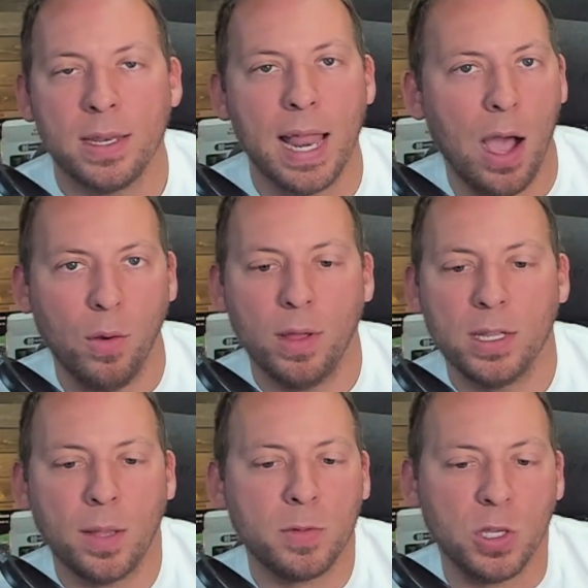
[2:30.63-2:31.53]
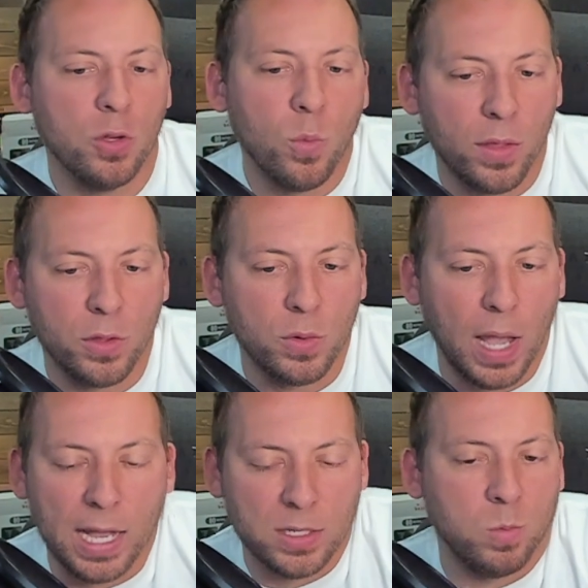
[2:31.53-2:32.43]
Now, it's up to you whether you
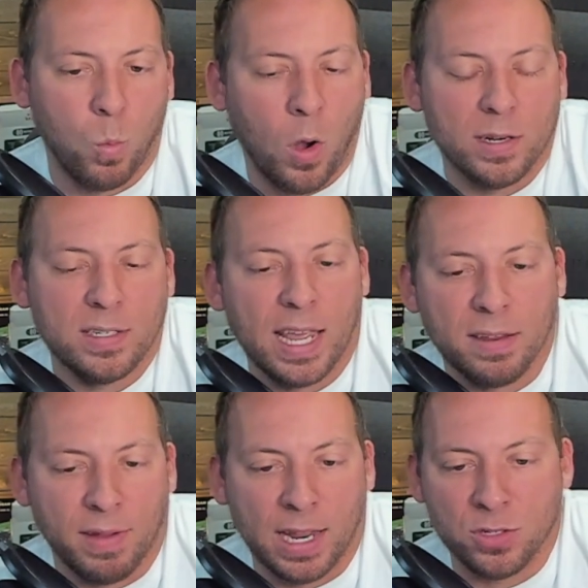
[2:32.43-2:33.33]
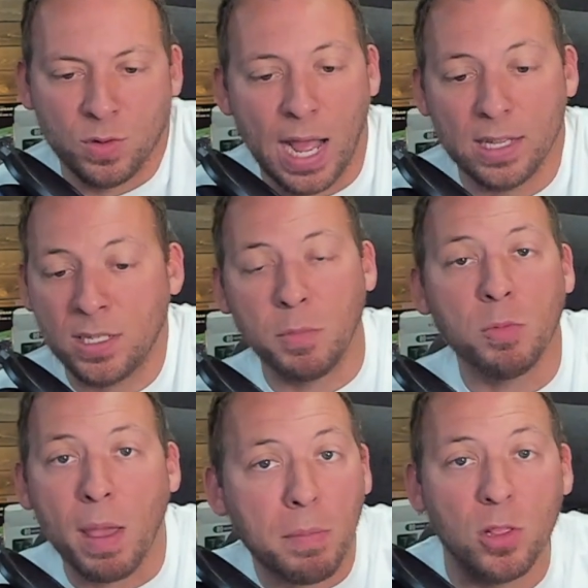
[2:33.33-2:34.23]
guys want to take advantage or not. Some of
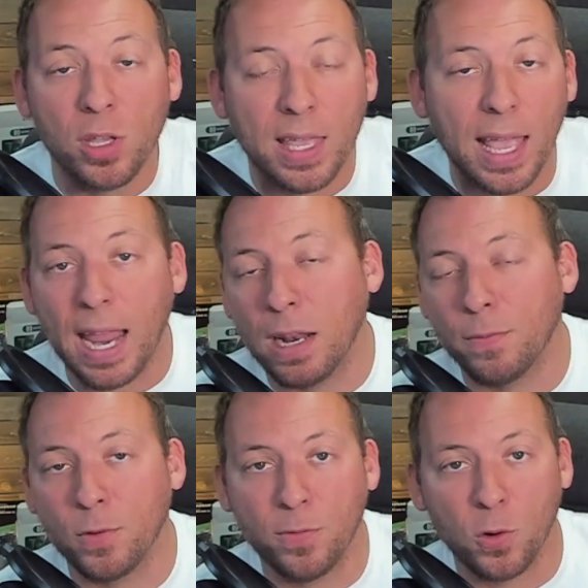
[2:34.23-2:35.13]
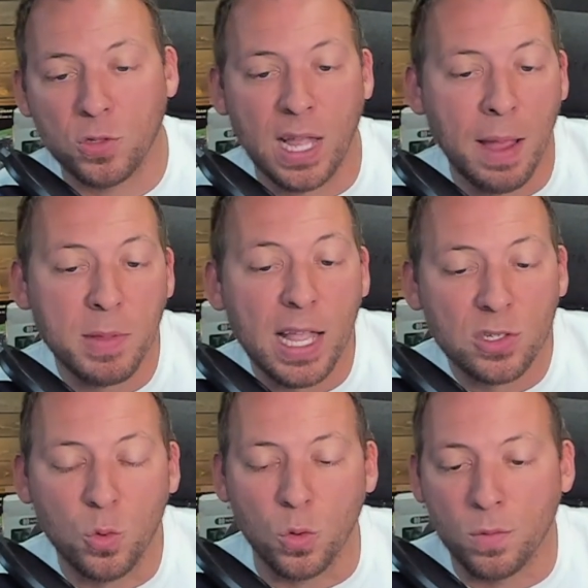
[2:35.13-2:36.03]
you may be looking at ADA for the first time, and that's
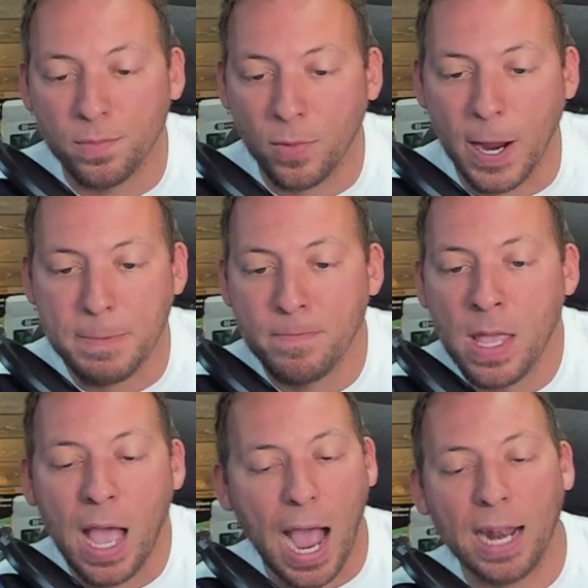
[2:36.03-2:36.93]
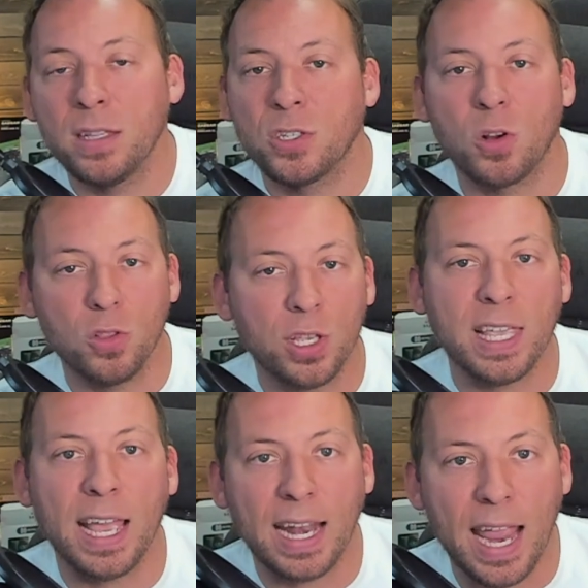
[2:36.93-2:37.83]
cool, right? I didn't start
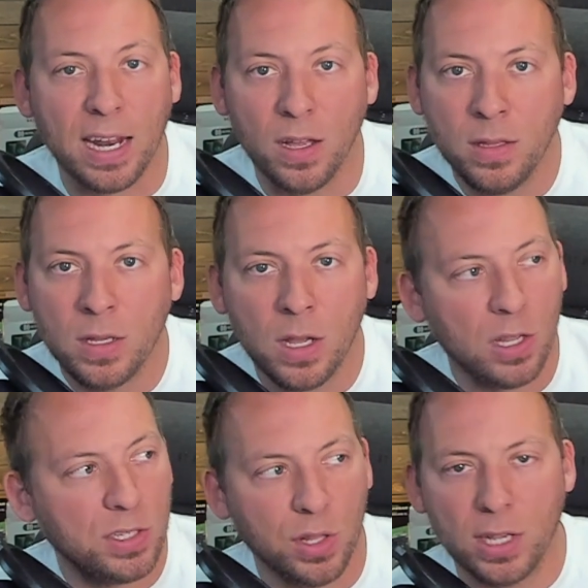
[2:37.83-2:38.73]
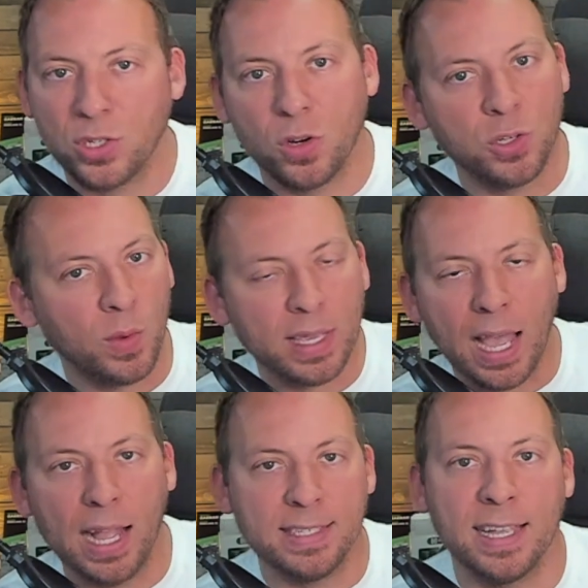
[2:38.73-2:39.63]
looking at ADA until I started doing
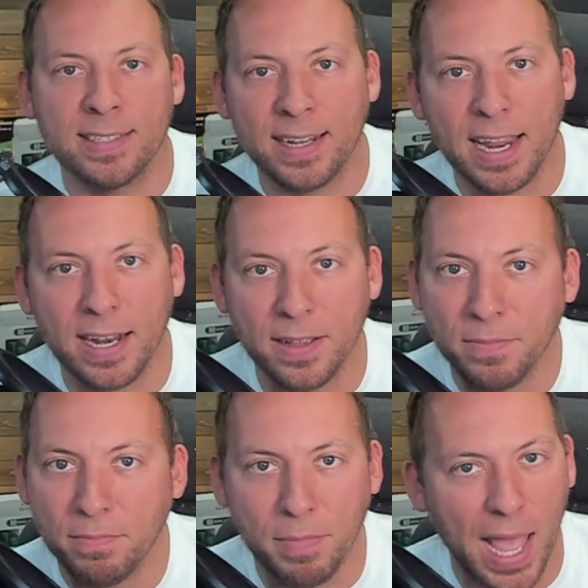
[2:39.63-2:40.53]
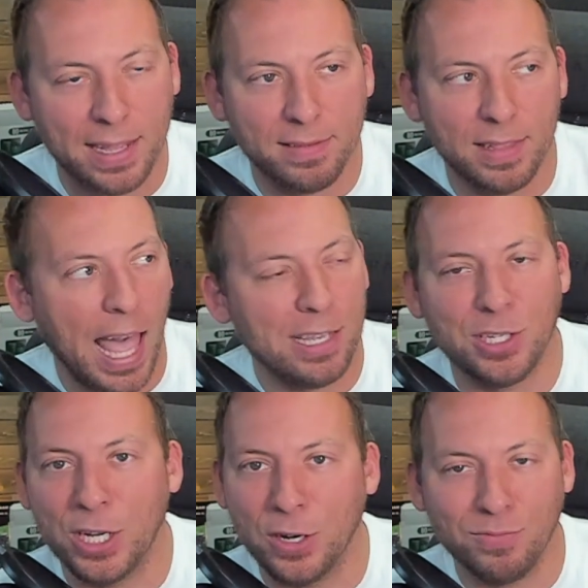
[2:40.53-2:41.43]
content on ADA back
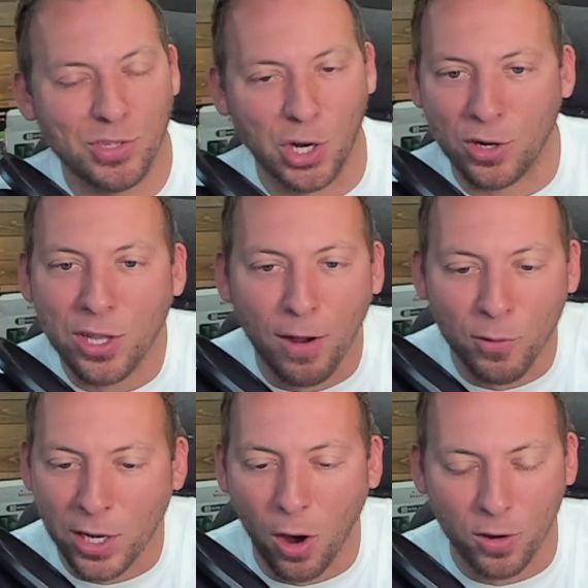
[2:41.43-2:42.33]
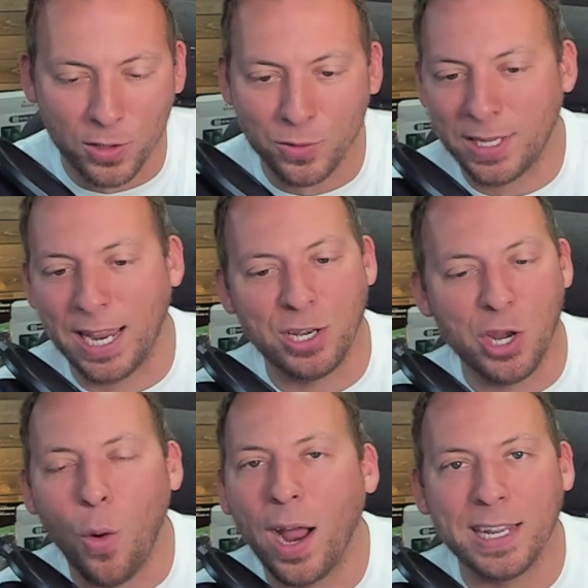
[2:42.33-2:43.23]
last year, started covering articles, had
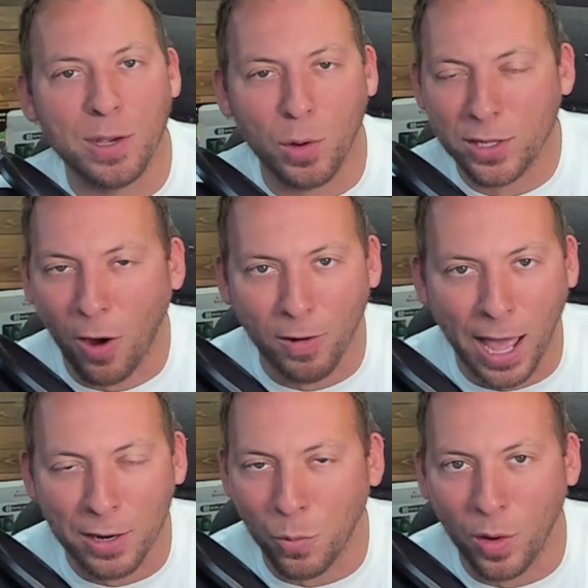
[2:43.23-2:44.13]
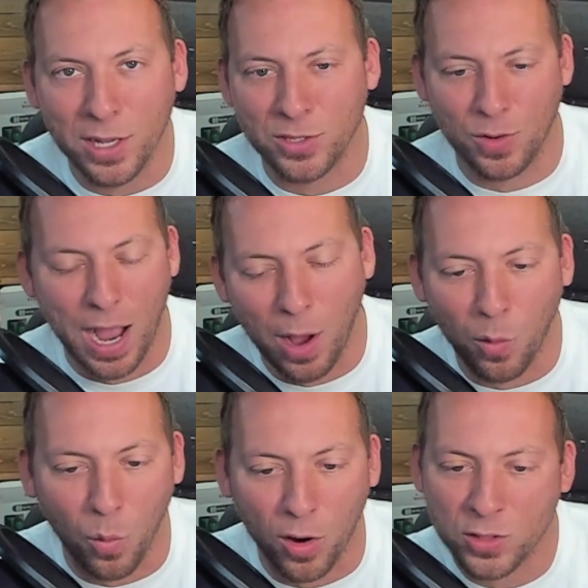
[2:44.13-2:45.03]
no idea what Cardano was or how
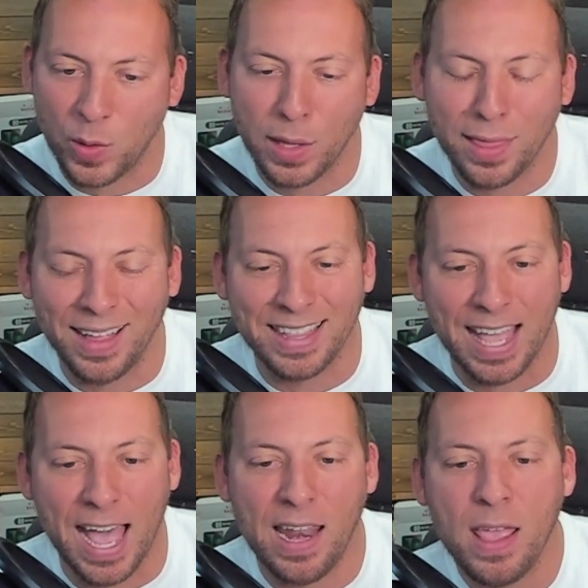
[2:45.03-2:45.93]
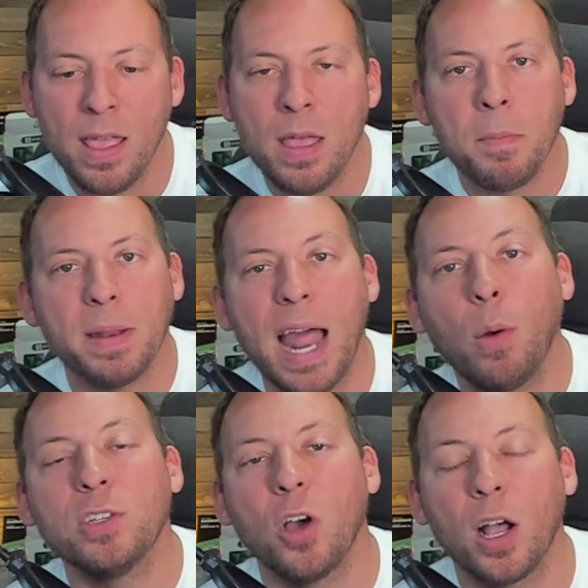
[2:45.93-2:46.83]
it worked or anything like that. But now
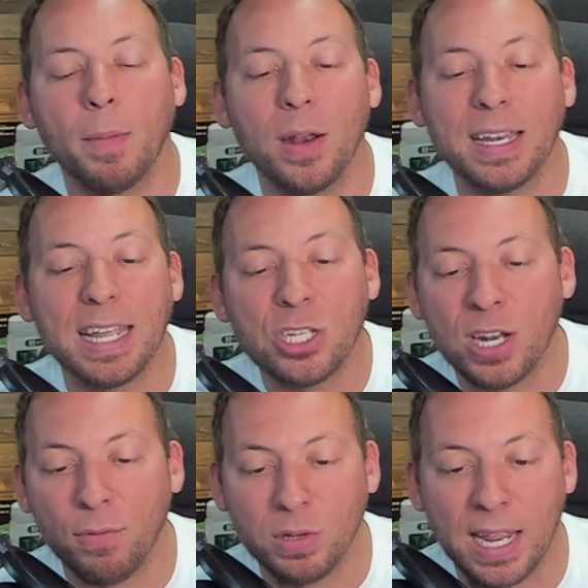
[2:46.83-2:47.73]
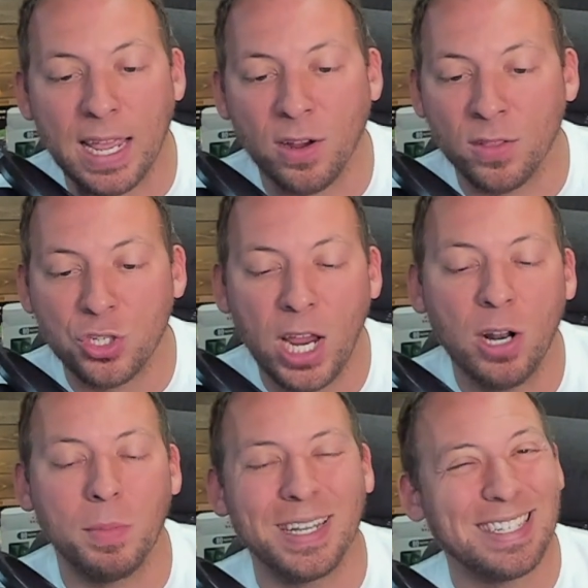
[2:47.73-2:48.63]
we talk about it each and every day here on the
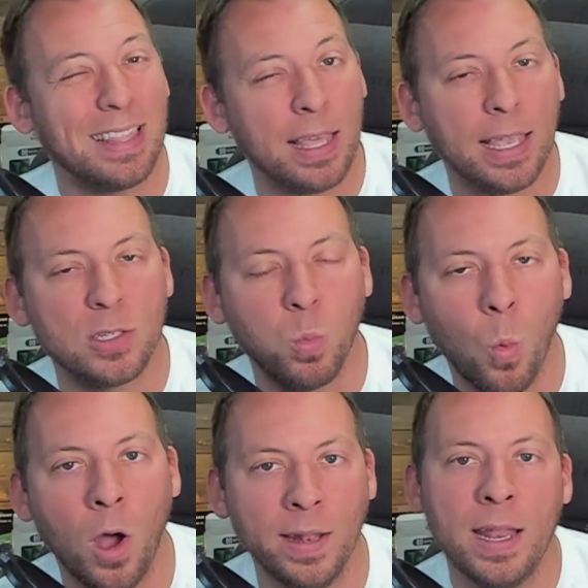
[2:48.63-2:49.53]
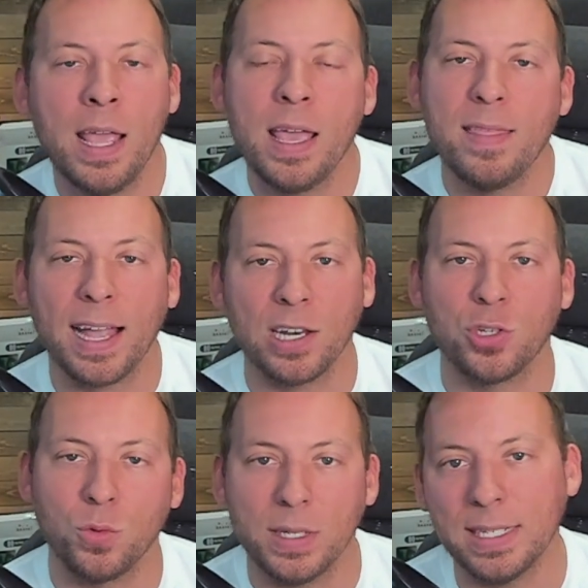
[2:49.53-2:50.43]
channel because I think it's one that can
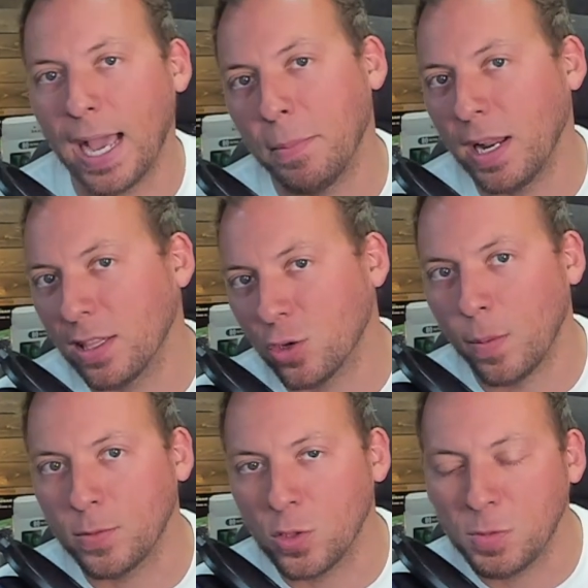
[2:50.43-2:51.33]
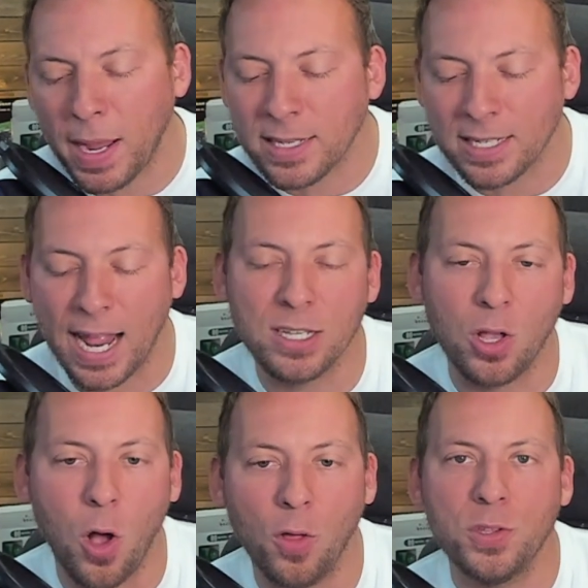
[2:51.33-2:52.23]
truly dominate the crypto space. It has
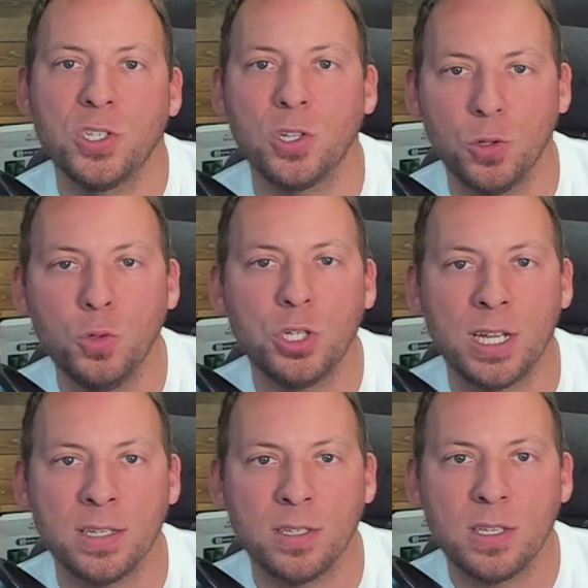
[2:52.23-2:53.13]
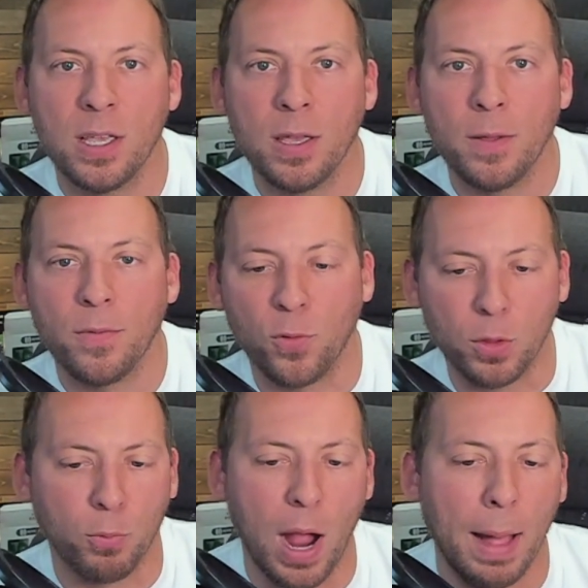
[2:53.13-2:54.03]
all the solutions for
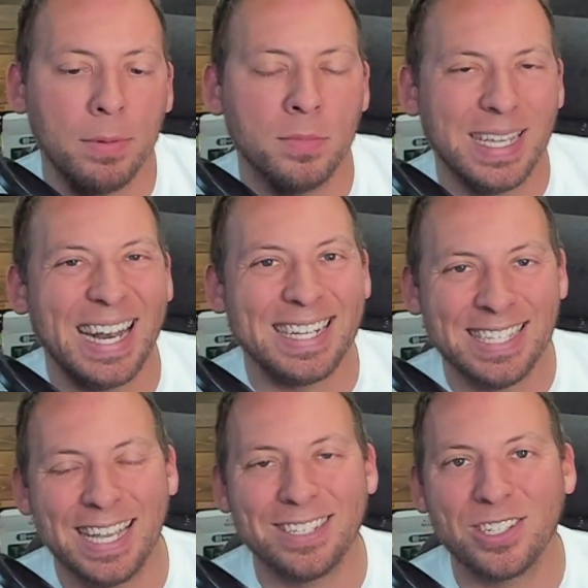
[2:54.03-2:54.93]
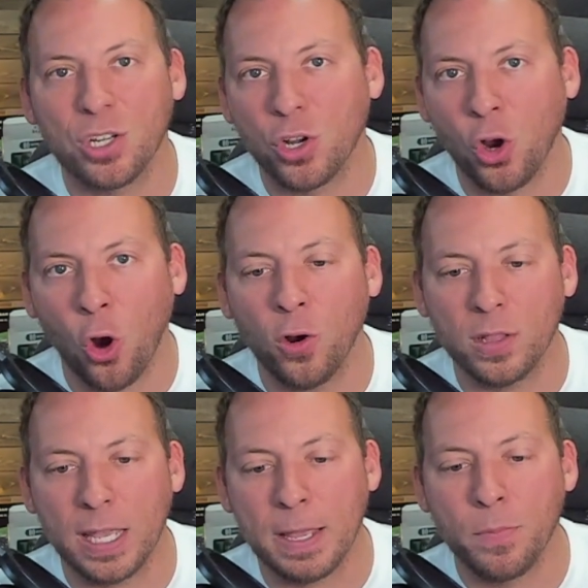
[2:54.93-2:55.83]
the problems that exist
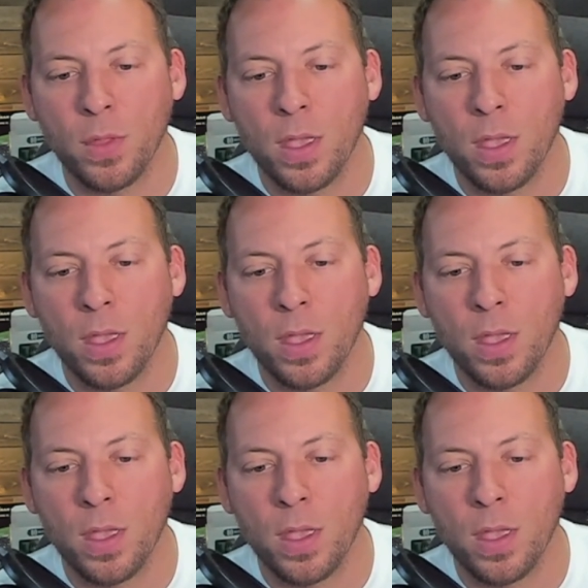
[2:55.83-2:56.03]
currently.